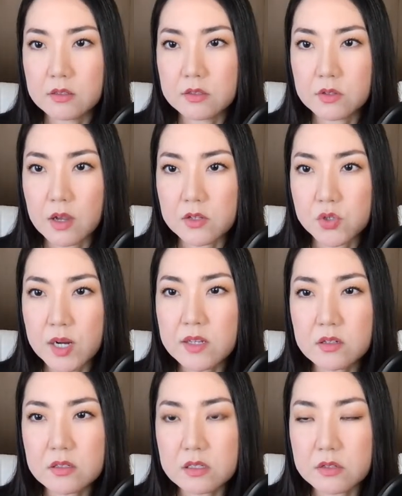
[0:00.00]
I try
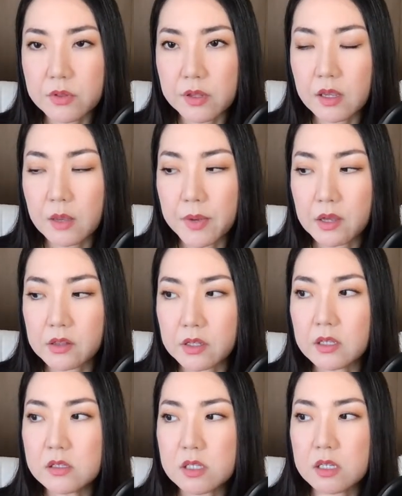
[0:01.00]
not to think about
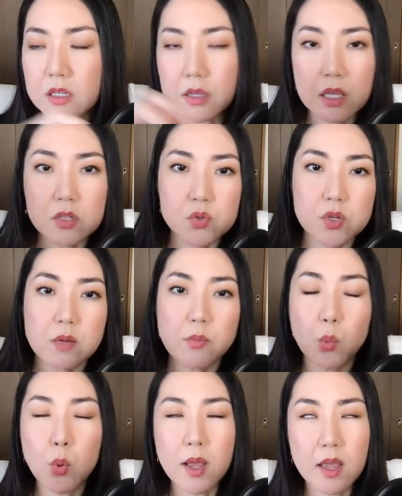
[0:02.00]
things in an
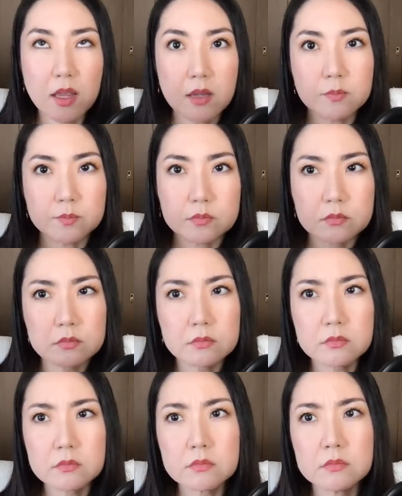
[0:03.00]
extreme way,
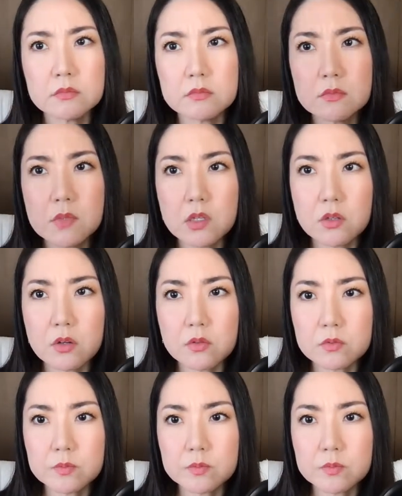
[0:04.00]
you know